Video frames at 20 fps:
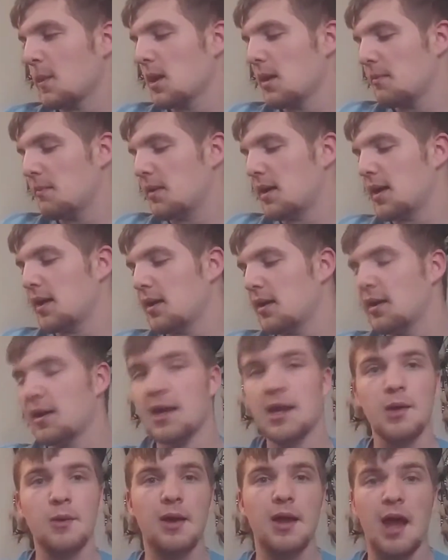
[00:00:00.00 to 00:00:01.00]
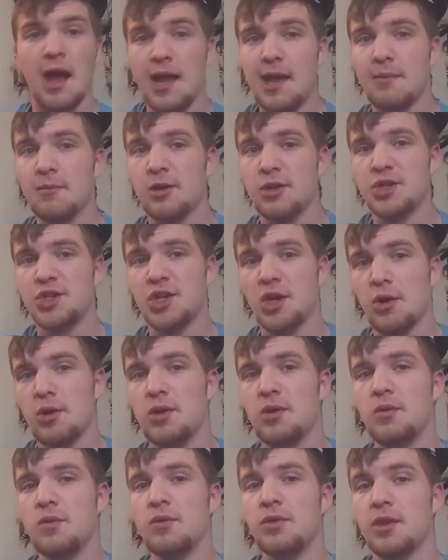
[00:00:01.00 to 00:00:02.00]
But anyway, I am going to show
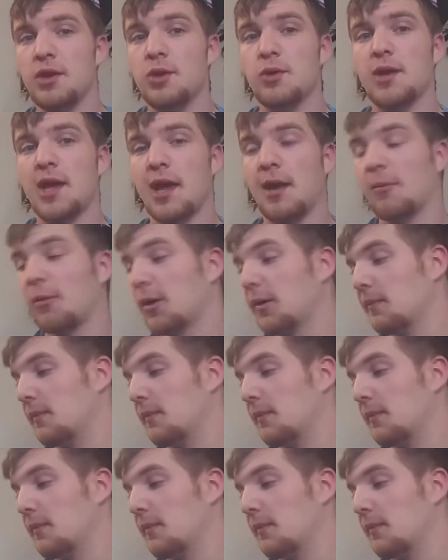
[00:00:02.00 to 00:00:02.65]
you the new camera.